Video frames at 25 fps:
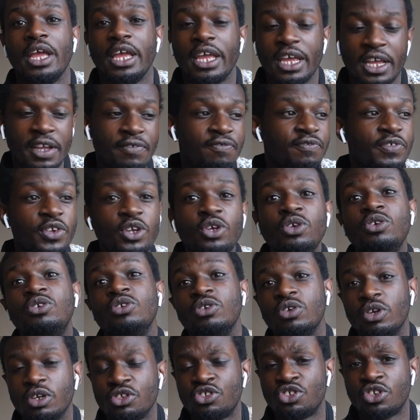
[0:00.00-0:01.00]
if you
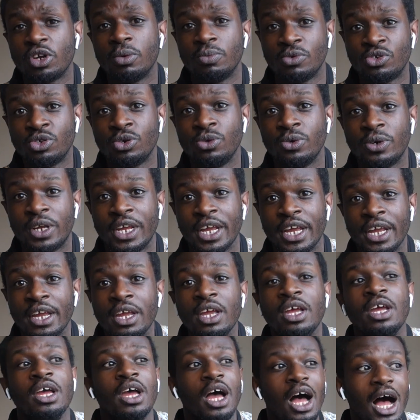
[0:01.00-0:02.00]
do not stop
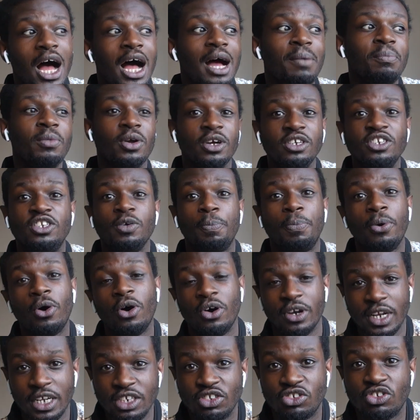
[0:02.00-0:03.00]
talking, I'm going to
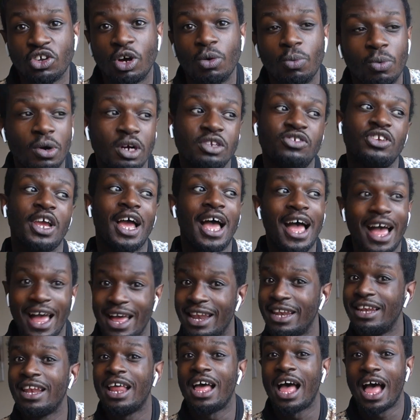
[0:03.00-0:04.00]
put on a stopwatch,
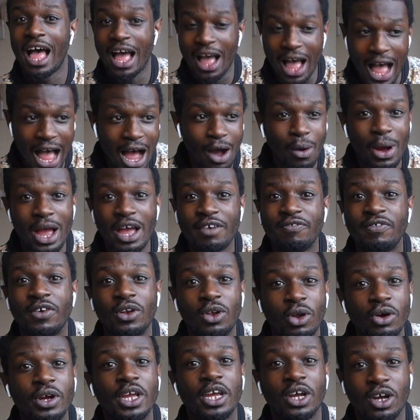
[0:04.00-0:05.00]
and however
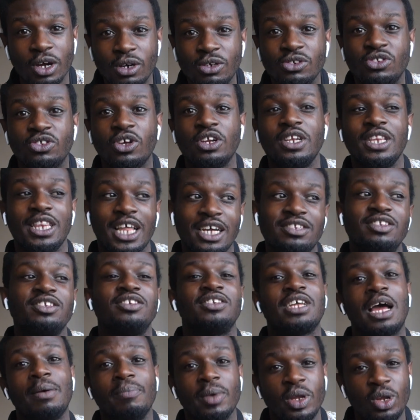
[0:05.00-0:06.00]
long it goes on, that's the
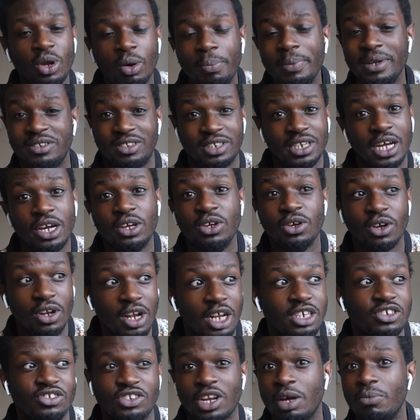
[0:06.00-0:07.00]
time that you're missing out your
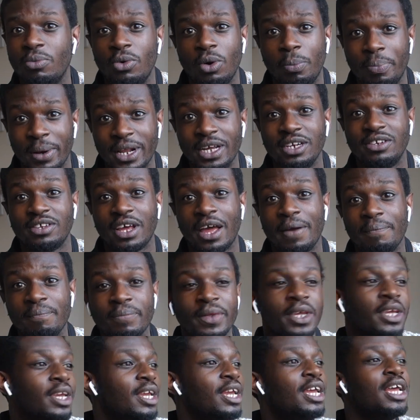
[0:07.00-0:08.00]
lunchtime or playtime.
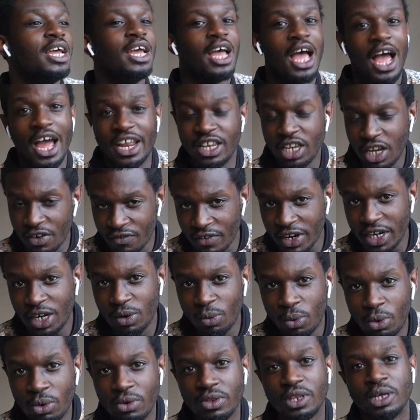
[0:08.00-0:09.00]
And you already
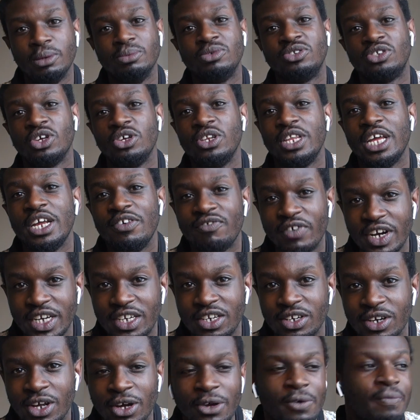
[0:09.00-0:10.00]
warn them, so they
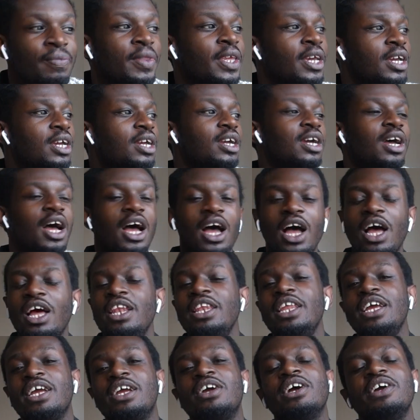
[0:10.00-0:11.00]
already know.
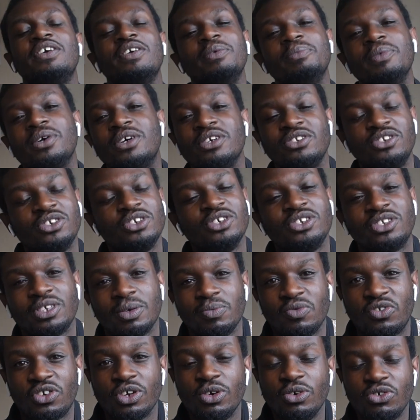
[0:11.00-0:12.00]
And they carry on because, you know,
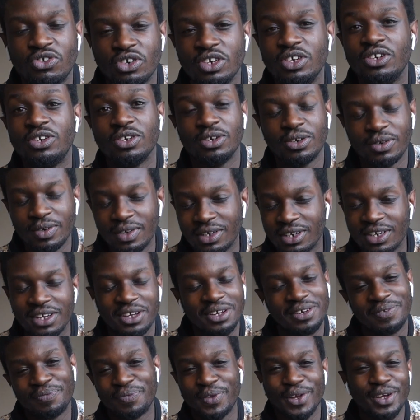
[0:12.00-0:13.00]
some children do, you
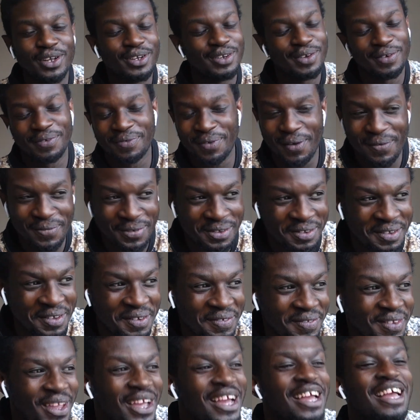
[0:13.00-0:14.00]

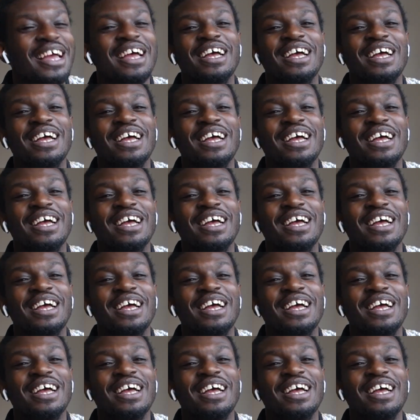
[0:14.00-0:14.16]
know.